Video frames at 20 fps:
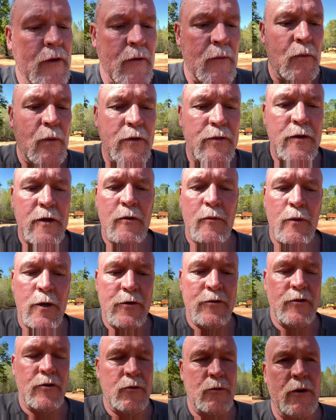with the
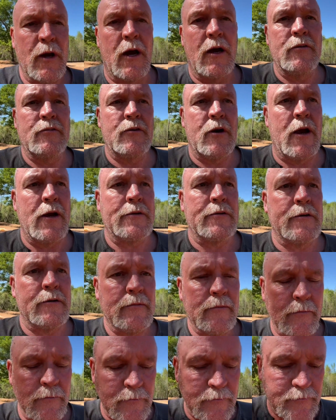original
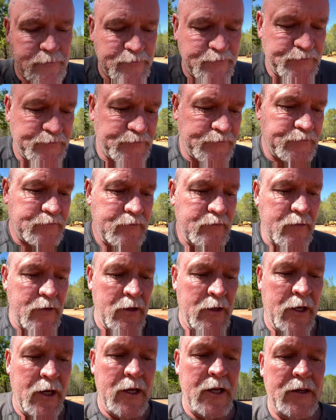contractor
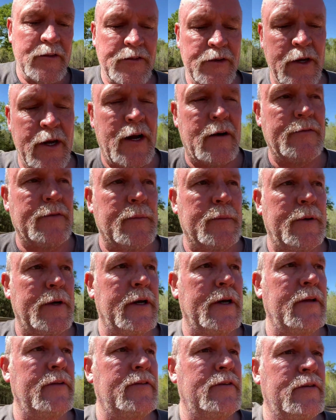getting sent out for
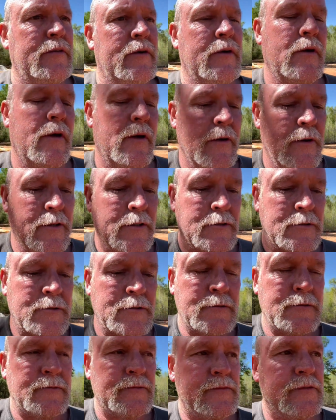bids,
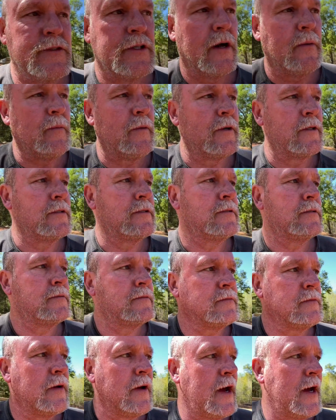someone
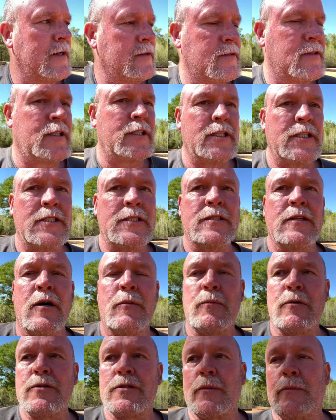at the
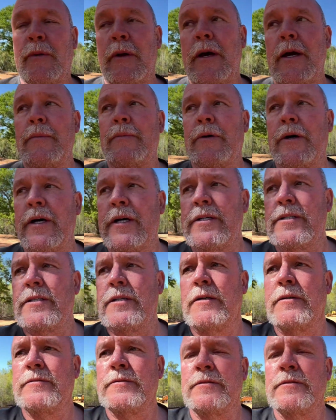lumber supply place